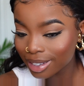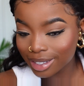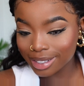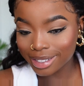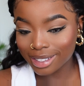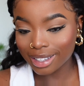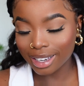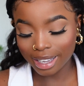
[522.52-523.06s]

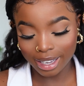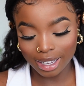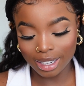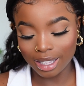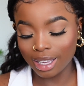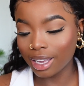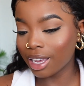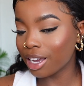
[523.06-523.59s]

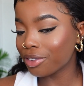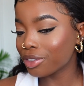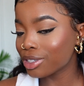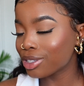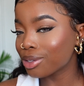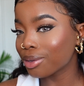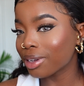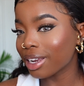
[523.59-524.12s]
slightly, ever
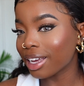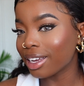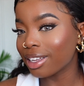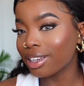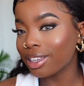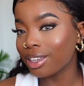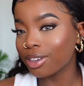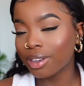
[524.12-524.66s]
so
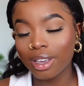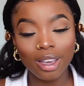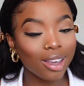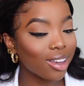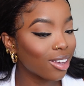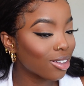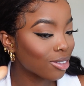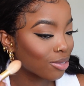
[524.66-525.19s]
lightly,
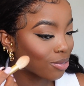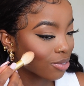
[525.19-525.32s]
okay?